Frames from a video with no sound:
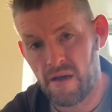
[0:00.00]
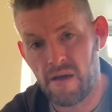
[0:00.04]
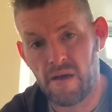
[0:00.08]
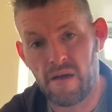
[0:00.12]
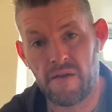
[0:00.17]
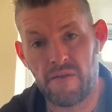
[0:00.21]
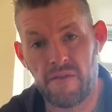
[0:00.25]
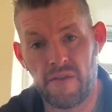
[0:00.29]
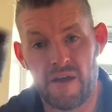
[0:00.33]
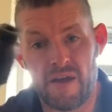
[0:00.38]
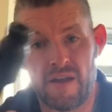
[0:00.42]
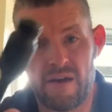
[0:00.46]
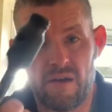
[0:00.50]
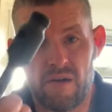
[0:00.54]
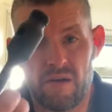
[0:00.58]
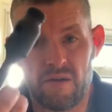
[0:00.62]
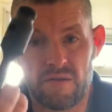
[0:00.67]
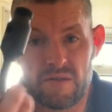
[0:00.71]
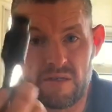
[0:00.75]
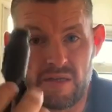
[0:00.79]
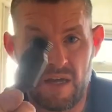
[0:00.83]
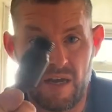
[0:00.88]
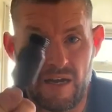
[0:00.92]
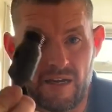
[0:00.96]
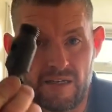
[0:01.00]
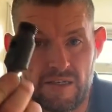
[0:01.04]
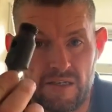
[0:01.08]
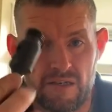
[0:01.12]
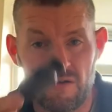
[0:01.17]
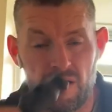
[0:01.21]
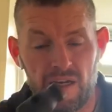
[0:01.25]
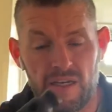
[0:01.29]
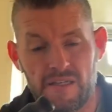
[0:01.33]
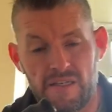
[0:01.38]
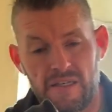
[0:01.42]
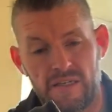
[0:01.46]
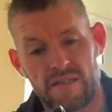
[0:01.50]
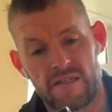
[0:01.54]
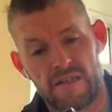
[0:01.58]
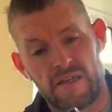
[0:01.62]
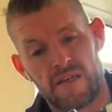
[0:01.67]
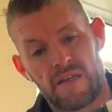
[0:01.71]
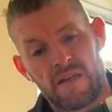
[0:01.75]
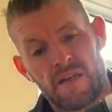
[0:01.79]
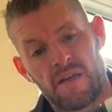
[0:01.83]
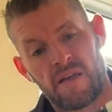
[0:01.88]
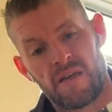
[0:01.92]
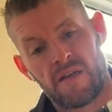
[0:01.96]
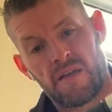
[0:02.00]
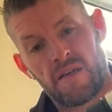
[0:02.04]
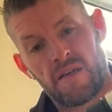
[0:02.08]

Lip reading: and then onto that is your existing